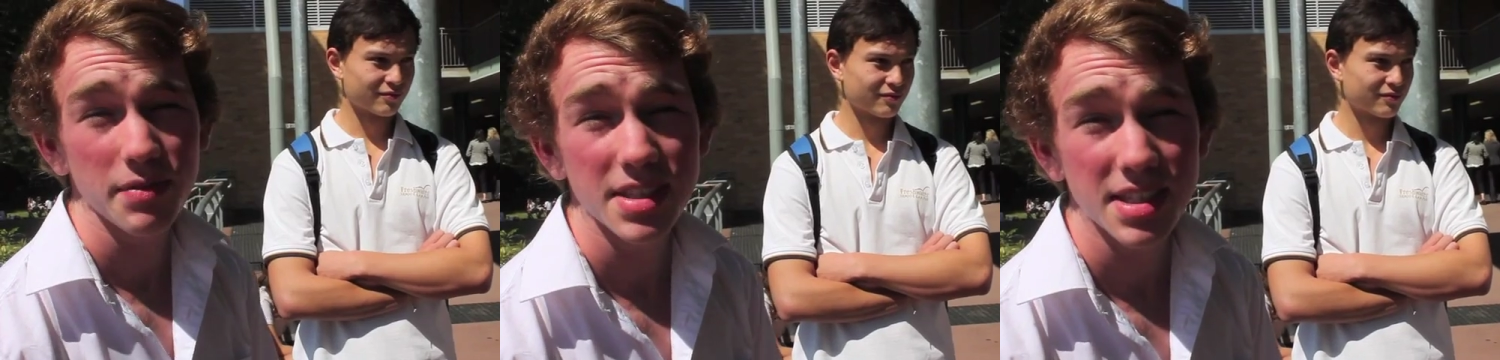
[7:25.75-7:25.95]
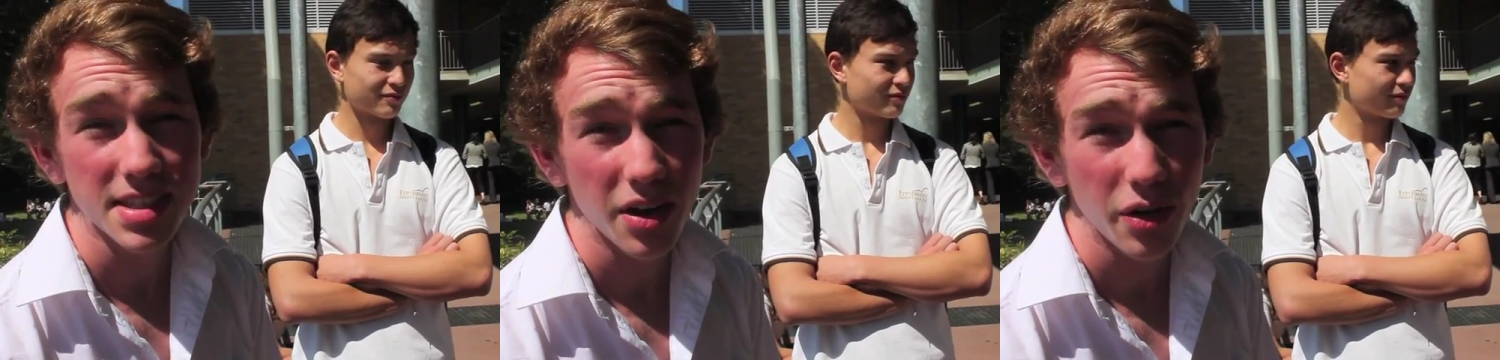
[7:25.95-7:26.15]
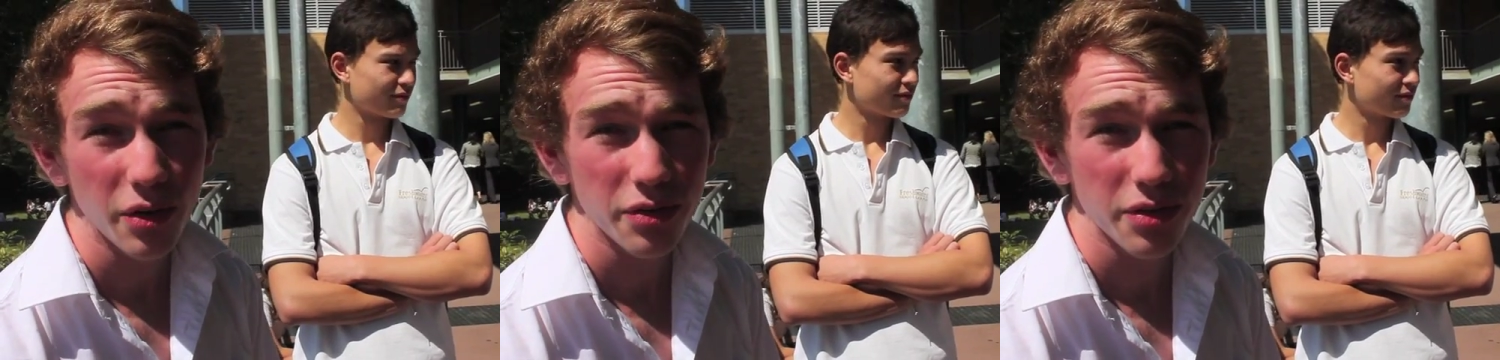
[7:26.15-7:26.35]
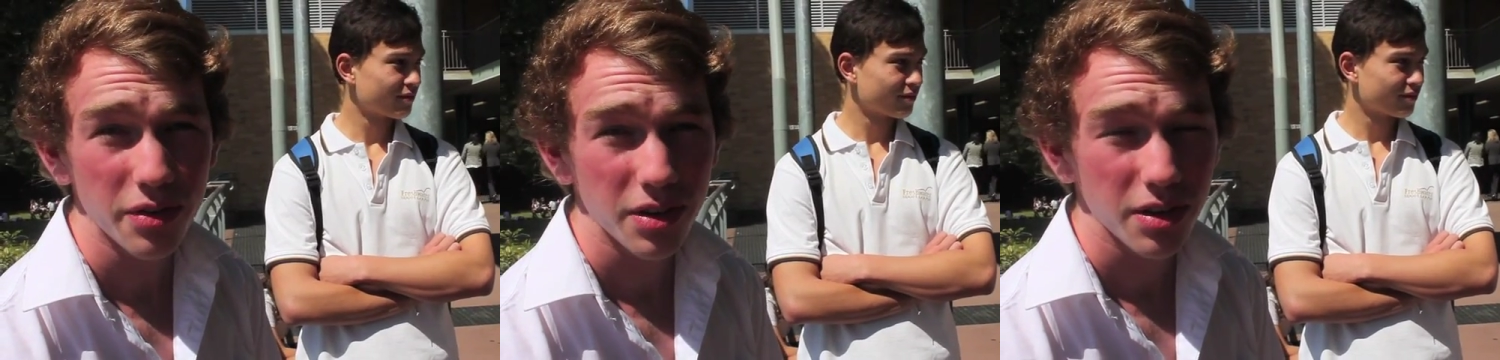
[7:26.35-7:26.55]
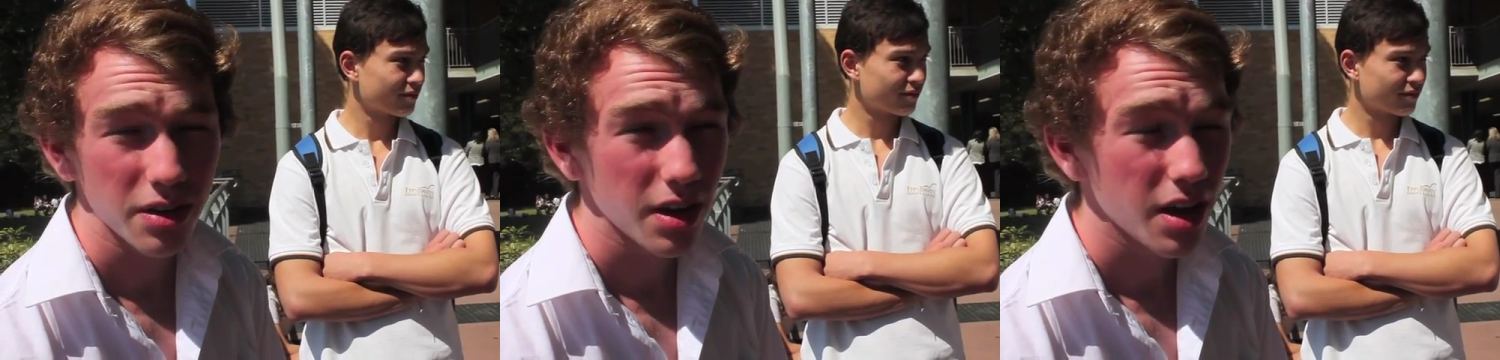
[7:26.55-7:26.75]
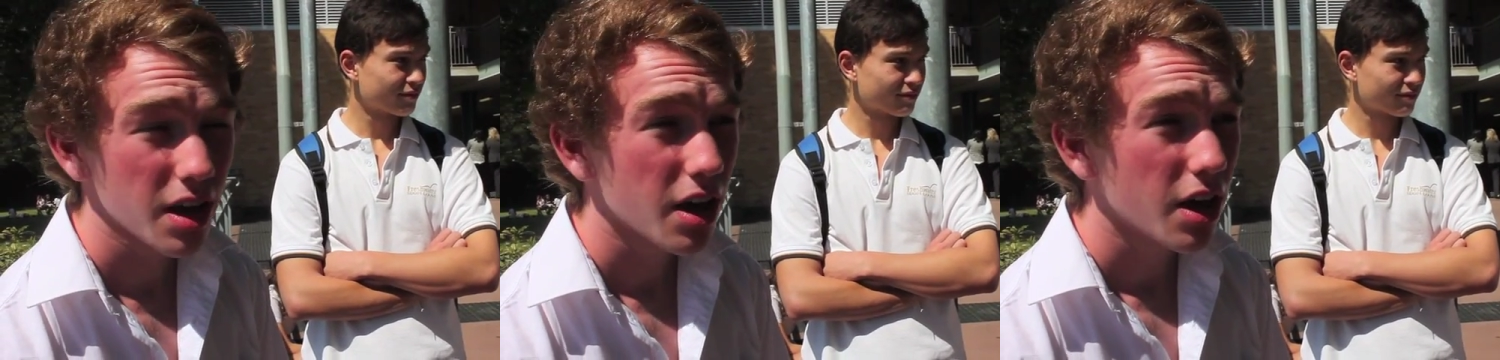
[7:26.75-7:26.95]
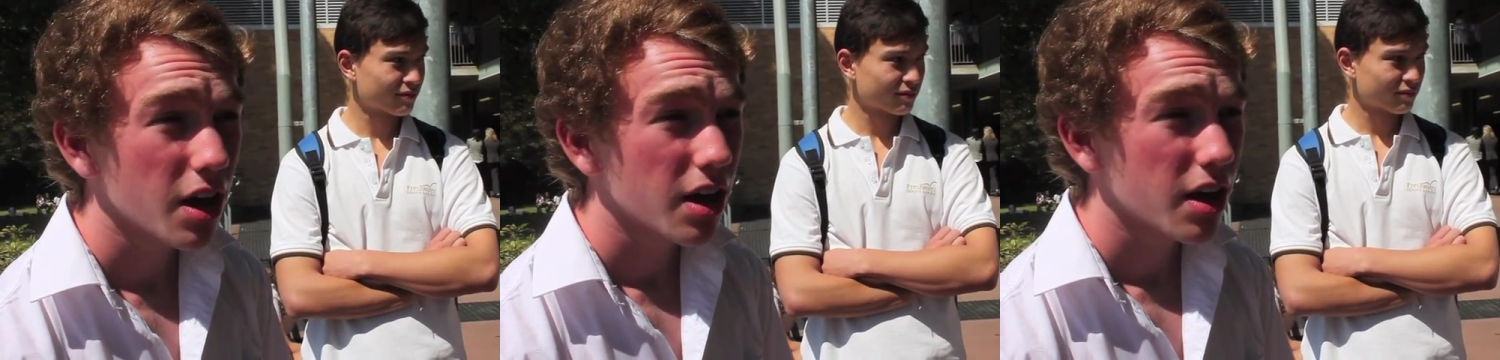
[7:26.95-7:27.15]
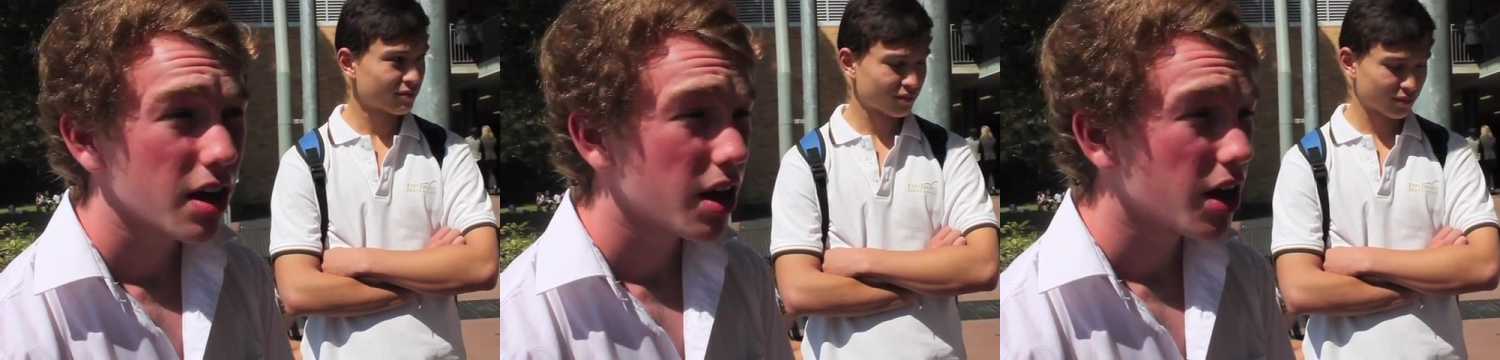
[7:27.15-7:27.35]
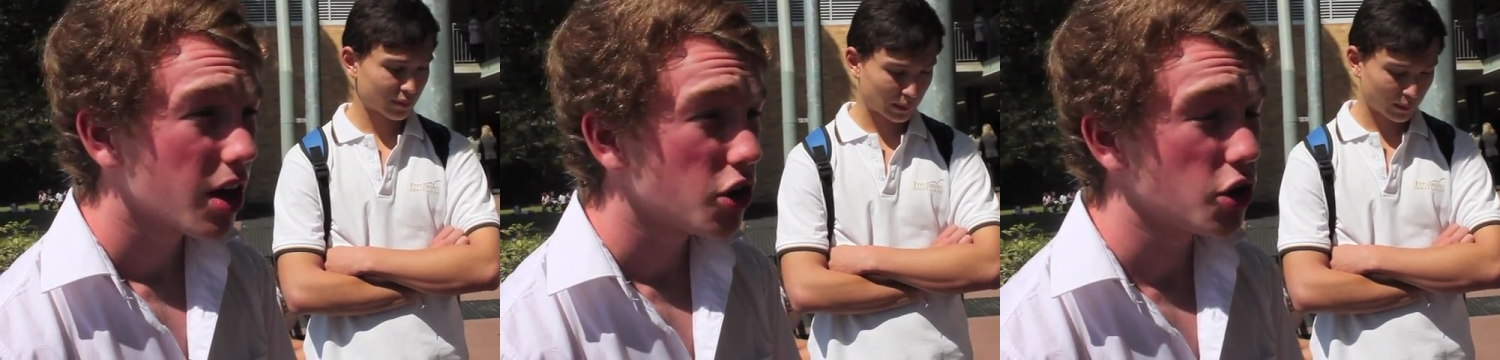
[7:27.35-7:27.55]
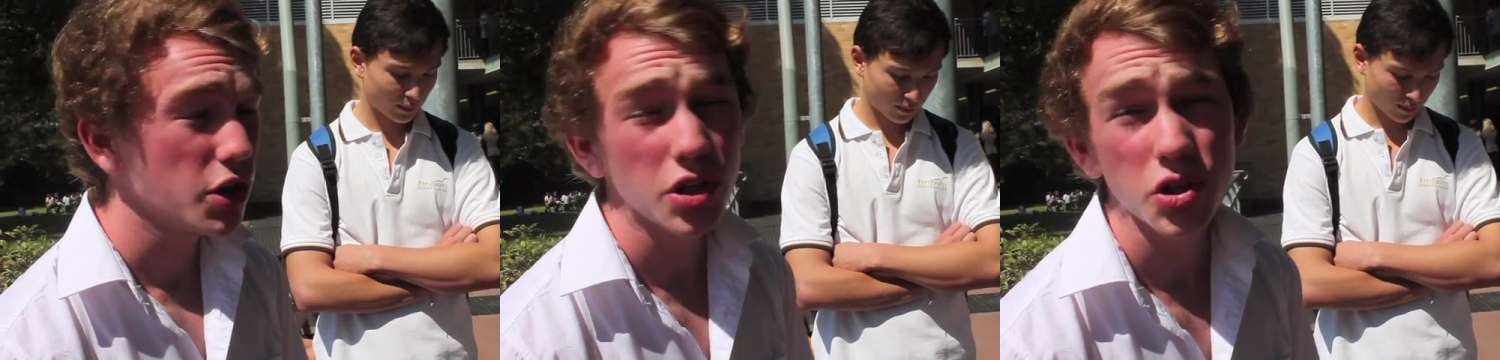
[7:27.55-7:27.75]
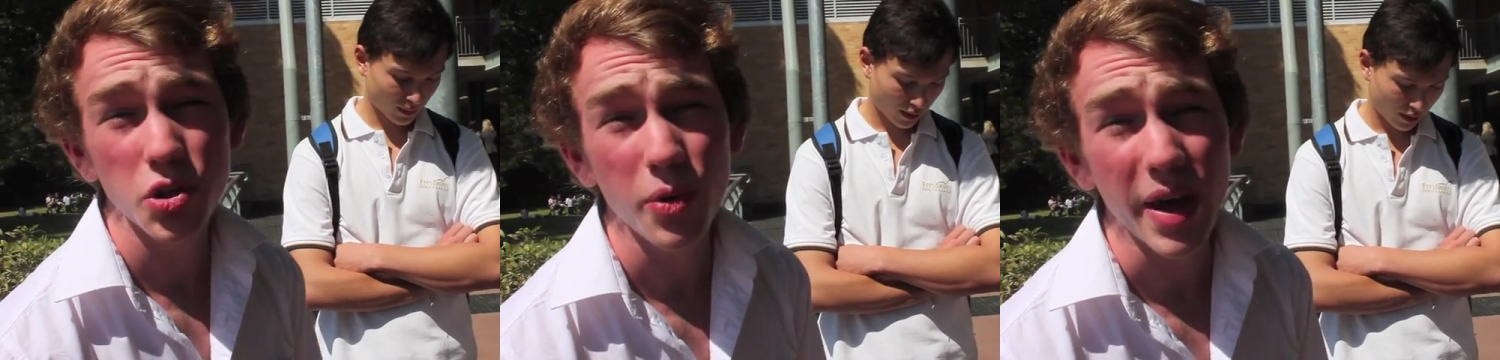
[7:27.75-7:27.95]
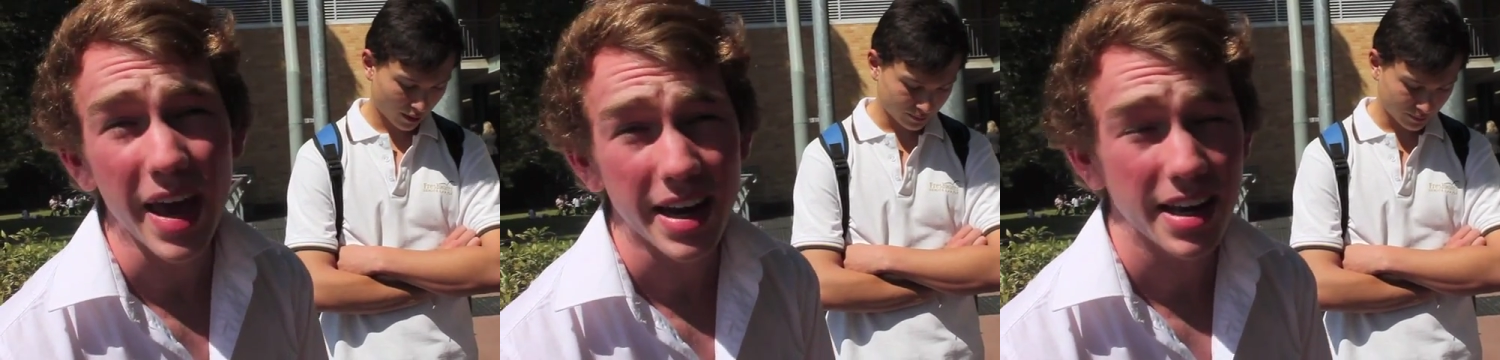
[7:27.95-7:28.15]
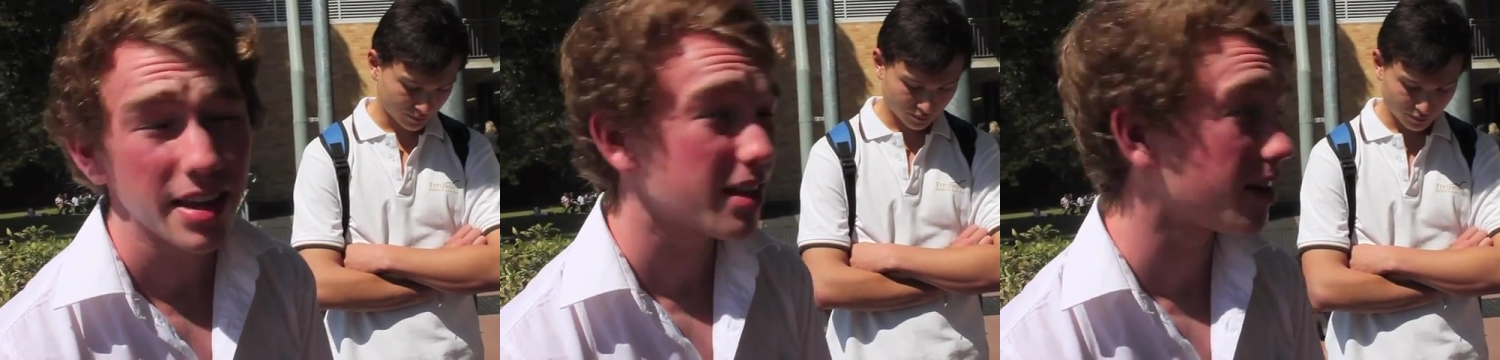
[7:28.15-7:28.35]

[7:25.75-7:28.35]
Speaker 1: in self, you can do anything.